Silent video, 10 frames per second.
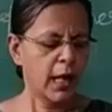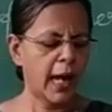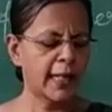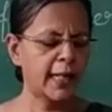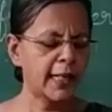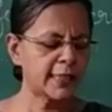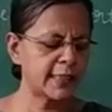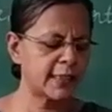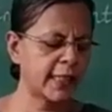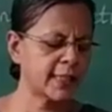unless
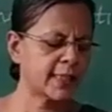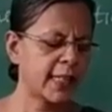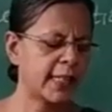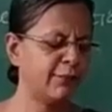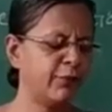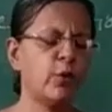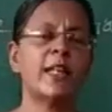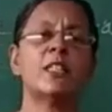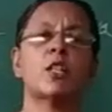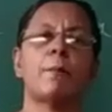it is
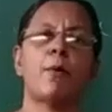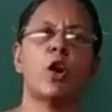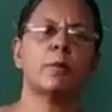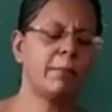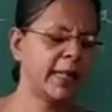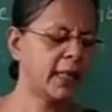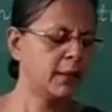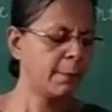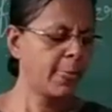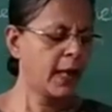influenced upon by
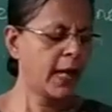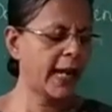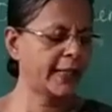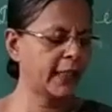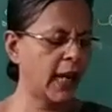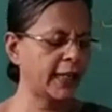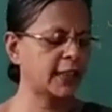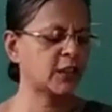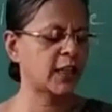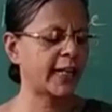an
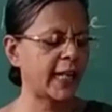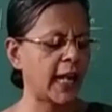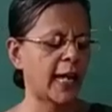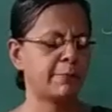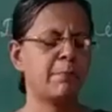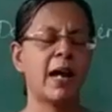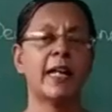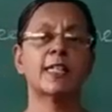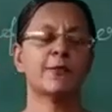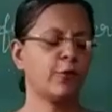external
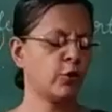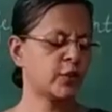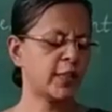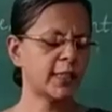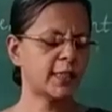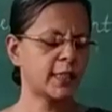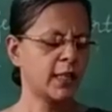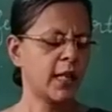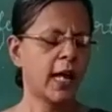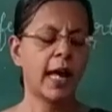unbalanced forces
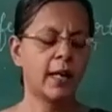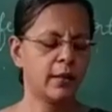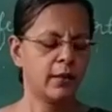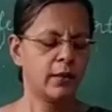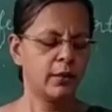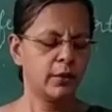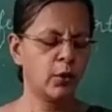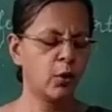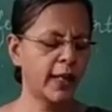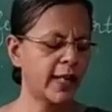
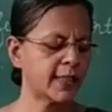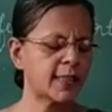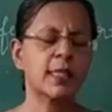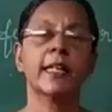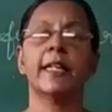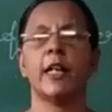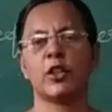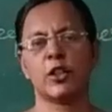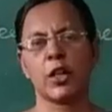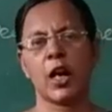known as
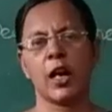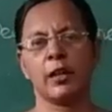inertia.